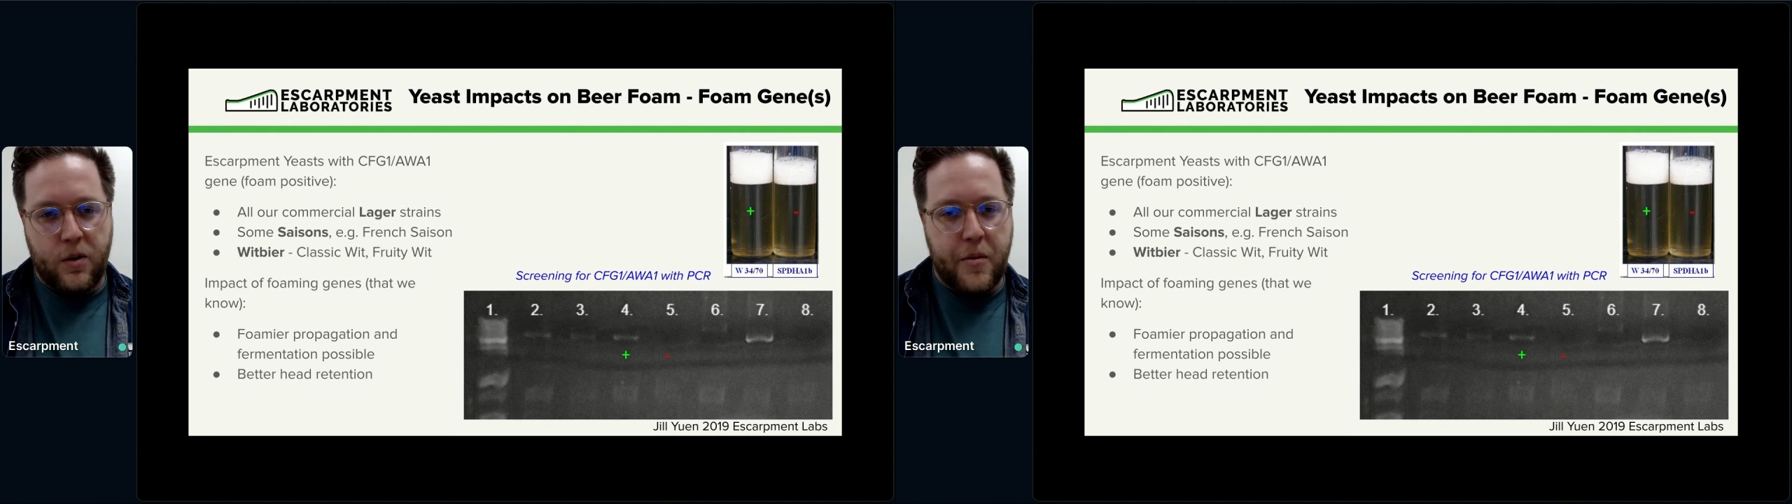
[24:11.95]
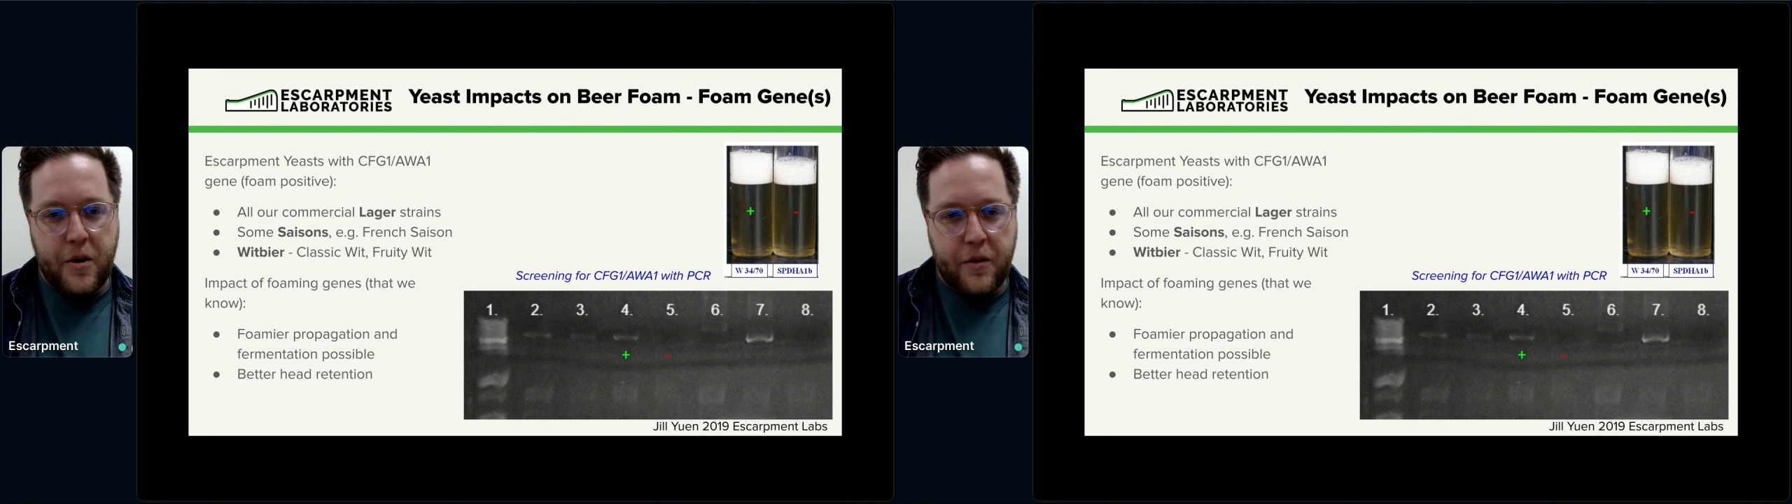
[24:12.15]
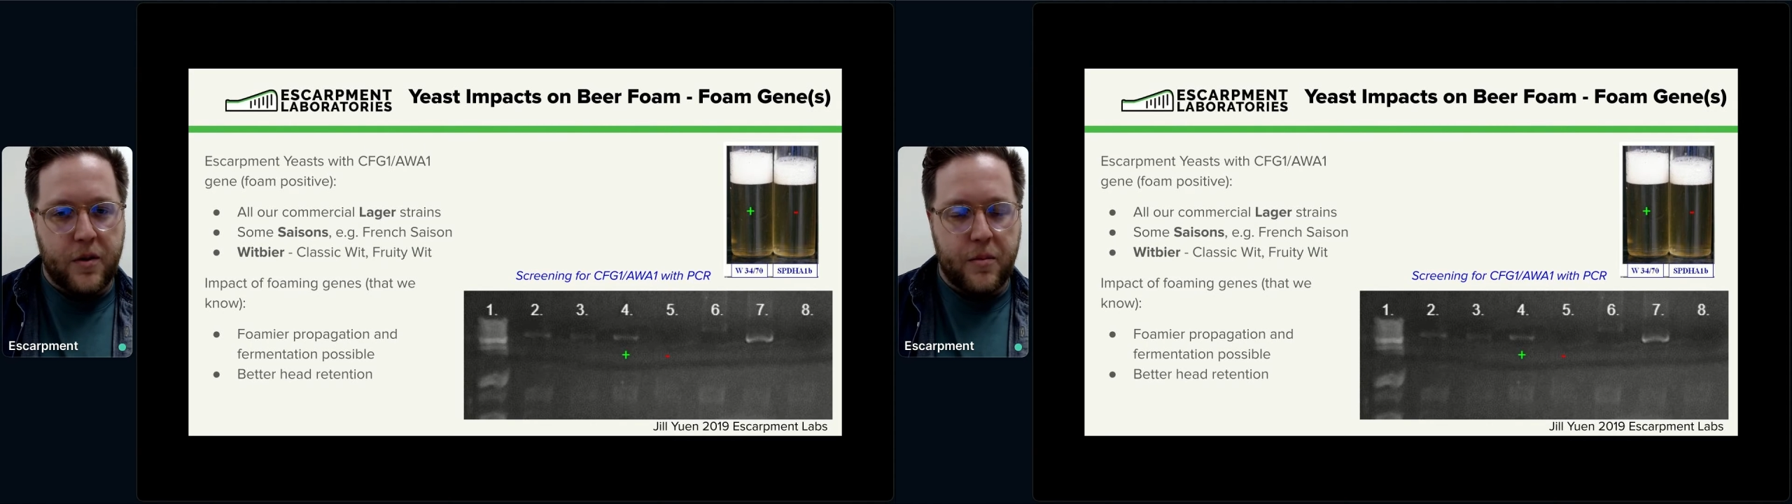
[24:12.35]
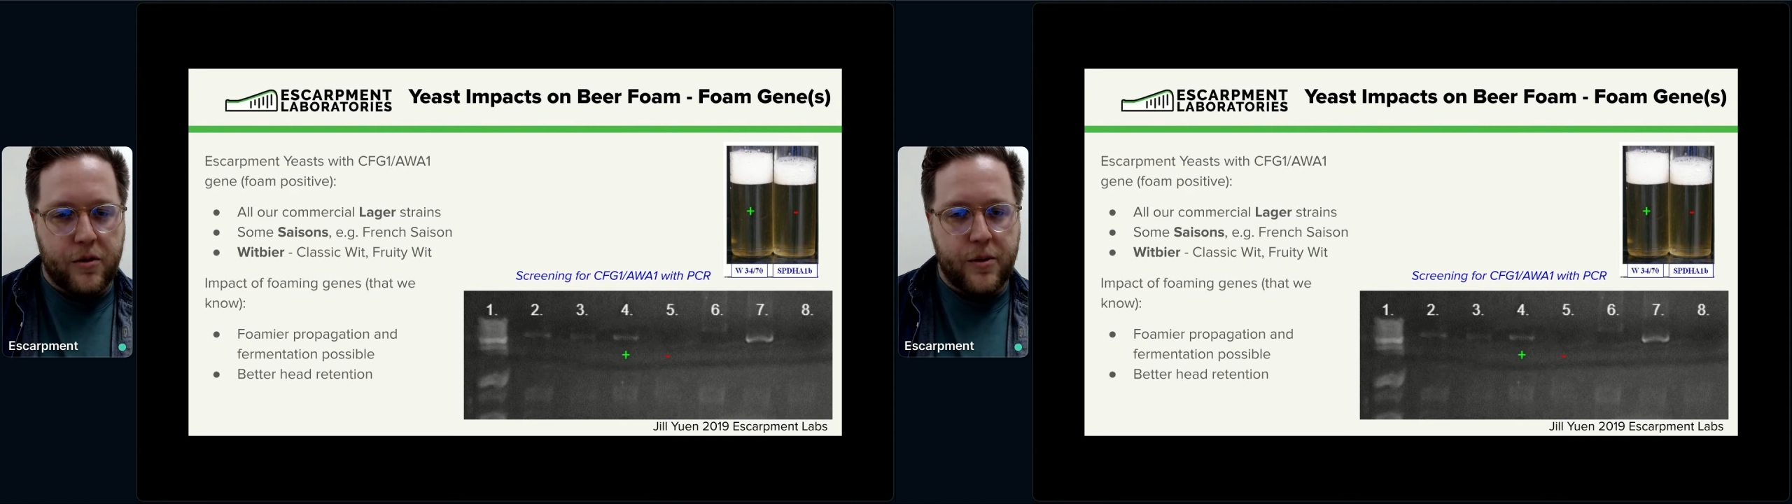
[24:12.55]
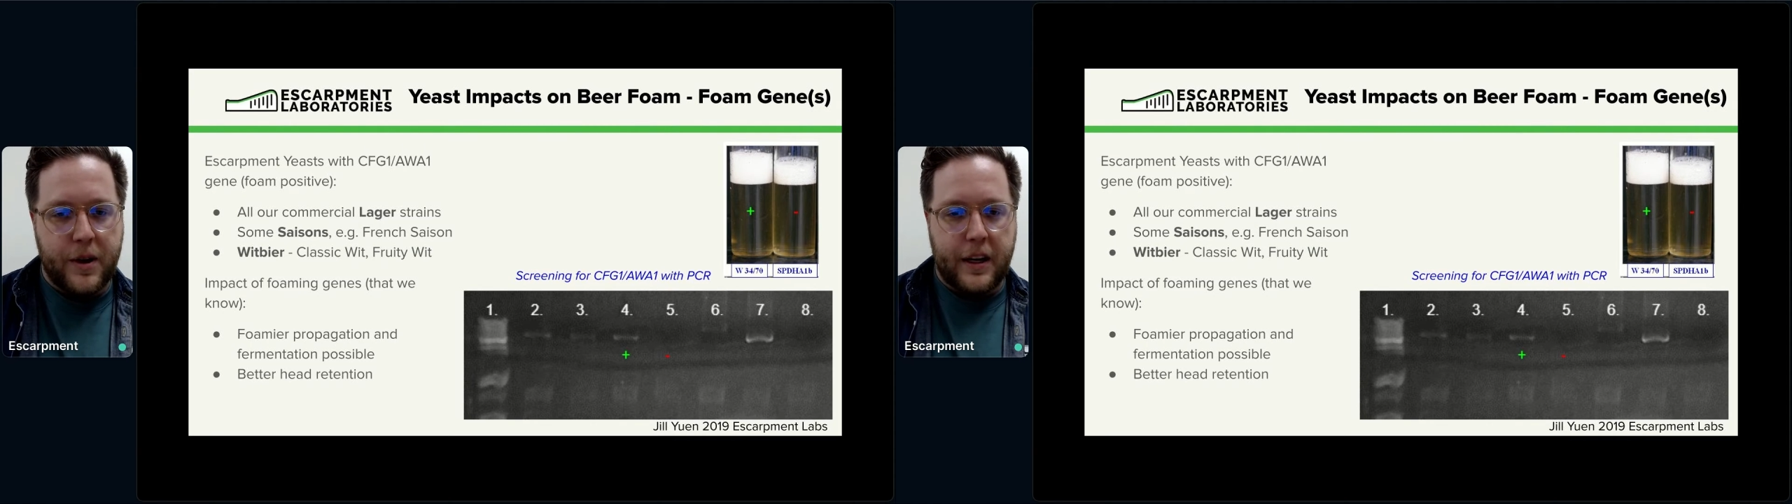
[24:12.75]
removed from
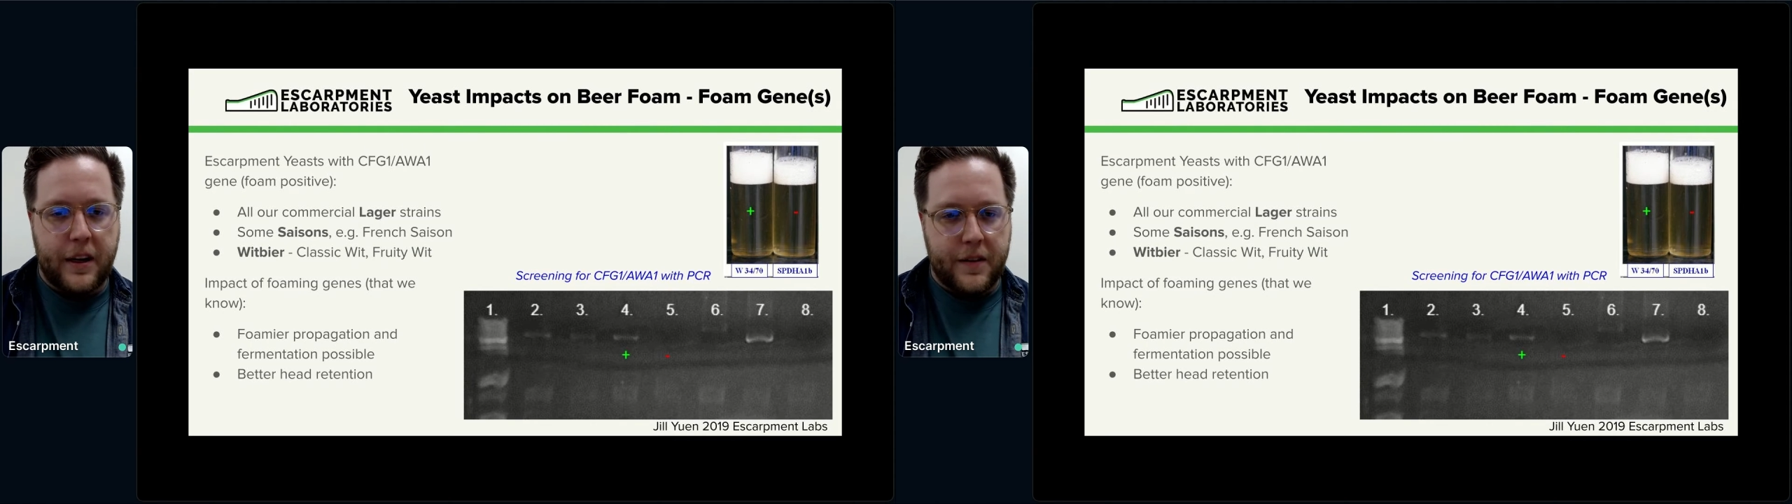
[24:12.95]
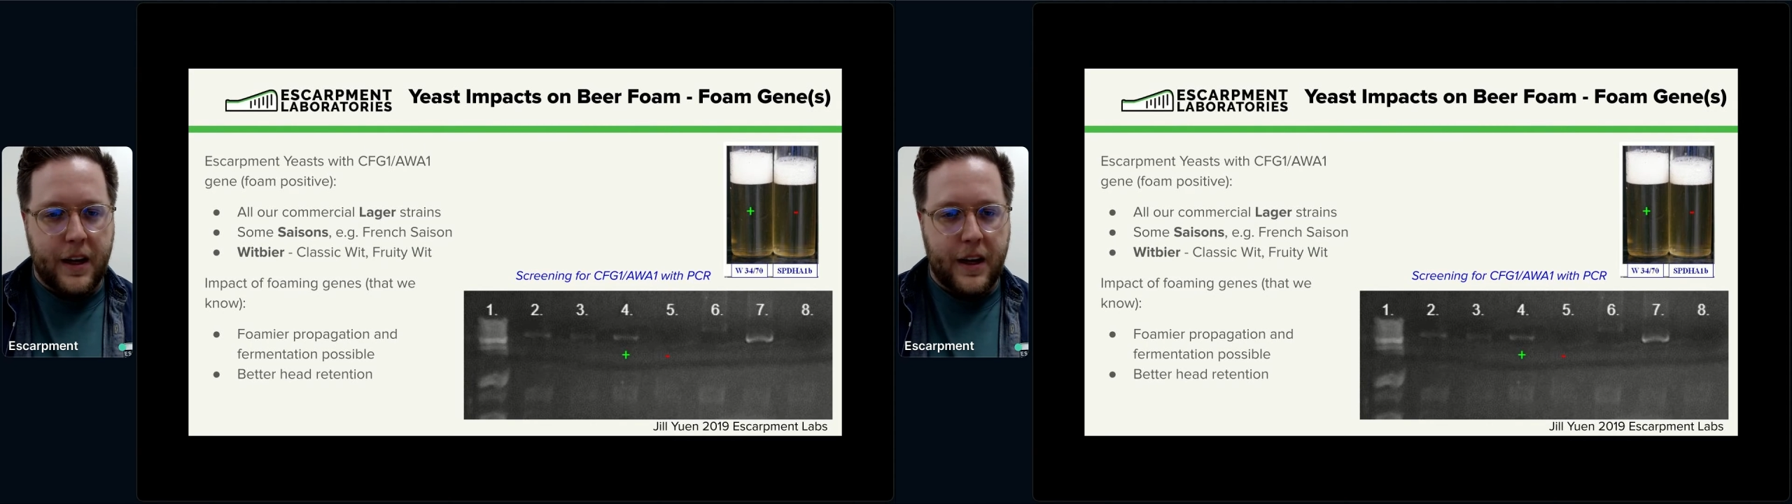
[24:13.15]
brewing yeast.